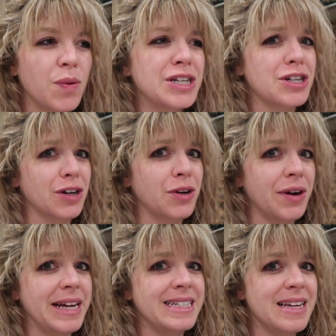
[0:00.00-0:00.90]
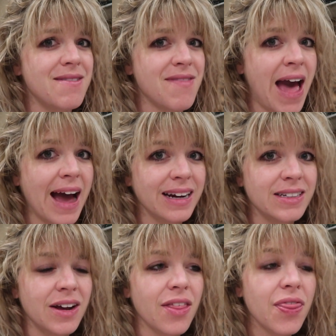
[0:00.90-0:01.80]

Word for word: which, crazy fact,